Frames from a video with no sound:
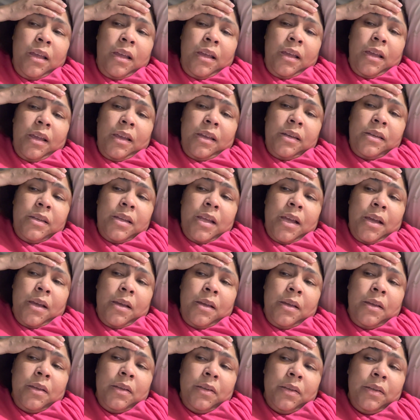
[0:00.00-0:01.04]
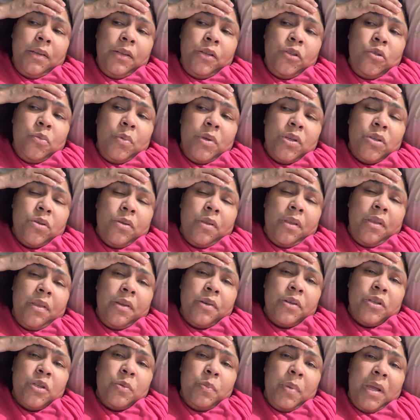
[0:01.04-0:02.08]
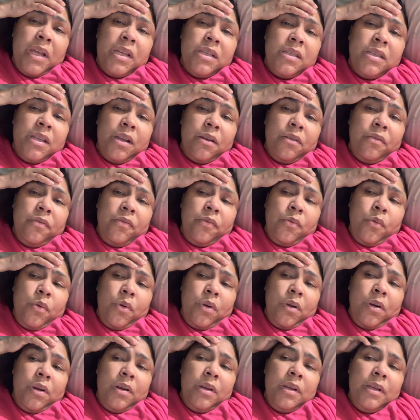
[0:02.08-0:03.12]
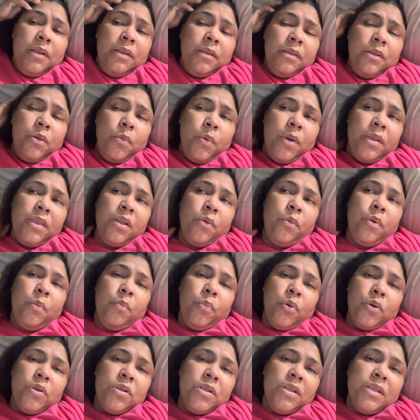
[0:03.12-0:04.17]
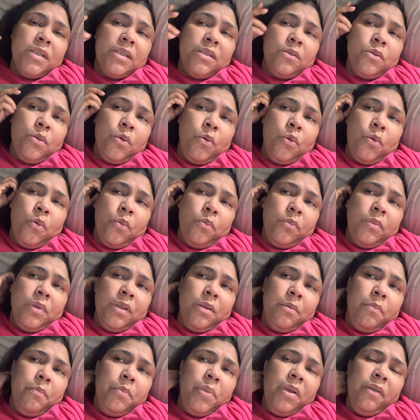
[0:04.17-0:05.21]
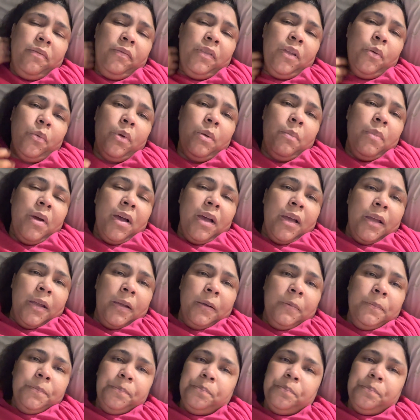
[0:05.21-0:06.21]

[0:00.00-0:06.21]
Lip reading: and I need to make sure that there's space there for the one that we purchased. So the beef that we buy